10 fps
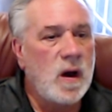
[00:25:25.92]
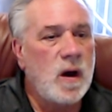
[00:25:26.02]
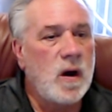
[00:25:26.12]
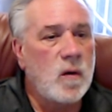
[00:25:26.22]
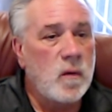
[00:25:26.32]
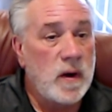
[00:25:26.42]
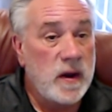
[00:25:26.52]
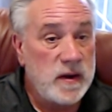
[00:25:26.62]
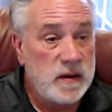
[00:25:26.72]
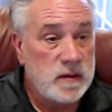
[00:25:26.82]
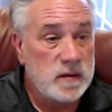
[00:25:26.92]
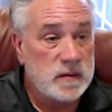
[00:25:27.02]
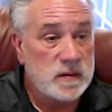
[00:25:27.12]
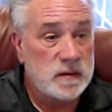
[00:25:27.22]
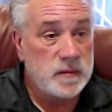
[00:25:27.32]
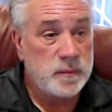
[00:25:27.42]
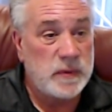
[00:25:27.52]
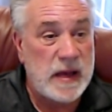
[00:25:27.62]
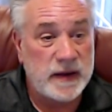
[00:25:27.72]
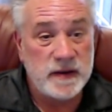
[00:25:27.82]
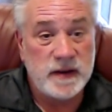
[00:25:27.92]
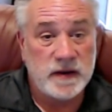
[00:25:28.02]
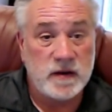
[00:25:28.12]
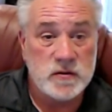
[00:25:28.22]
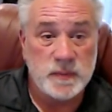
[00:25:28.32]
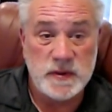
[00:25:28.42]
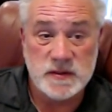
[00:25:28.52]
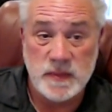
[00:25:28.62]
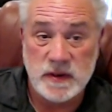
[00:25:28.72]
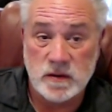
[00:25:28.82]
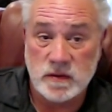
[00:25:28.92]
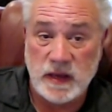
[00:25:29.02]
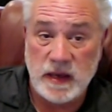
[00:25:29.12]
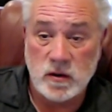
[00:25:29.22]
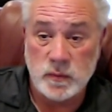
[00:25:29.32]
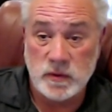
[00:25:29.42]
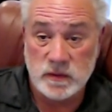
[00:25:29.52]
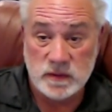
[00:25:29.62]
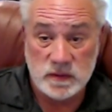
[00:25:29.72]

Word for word: All right, Black & Decker Space Maker can opener.